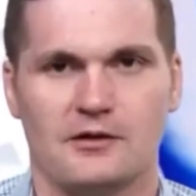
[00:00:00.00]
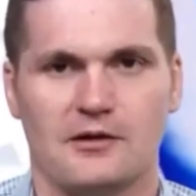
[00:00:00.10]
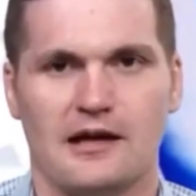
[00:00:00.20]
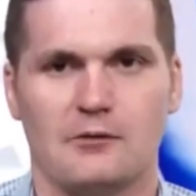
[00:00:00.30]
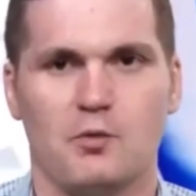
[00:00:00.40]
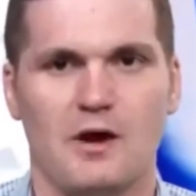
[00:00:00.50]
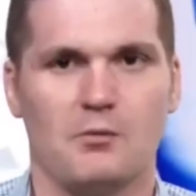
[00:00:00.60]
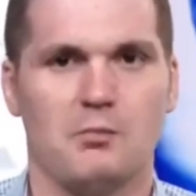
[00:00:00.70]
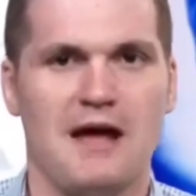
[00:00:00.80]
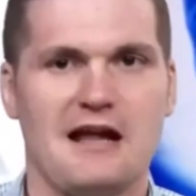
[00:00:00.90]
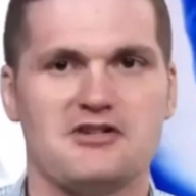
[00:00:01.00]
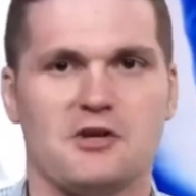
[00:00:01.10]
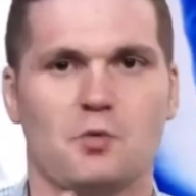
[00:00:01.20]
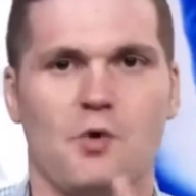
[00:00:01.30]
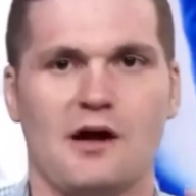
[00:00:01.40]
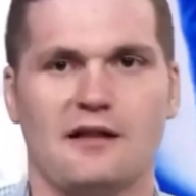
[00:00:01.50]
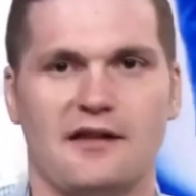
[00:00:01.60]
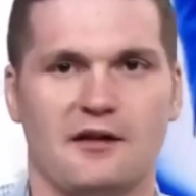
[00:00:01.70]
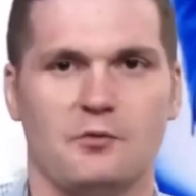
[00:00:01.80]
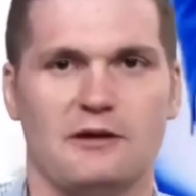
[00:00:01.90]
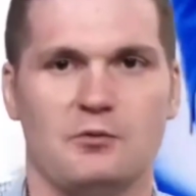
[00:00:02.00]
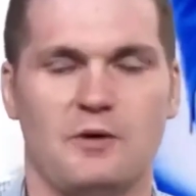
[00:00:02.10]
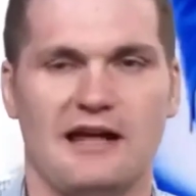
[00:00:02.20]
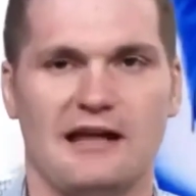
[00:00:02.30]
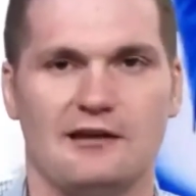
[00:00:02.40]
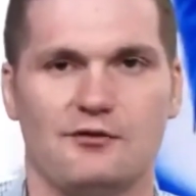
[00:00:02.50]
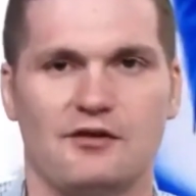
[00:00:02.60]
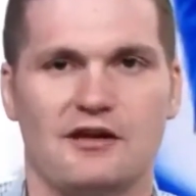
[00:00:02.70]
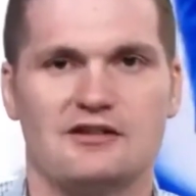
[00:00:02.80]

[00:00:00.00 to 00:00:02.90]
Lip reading: And what magic wand can we wave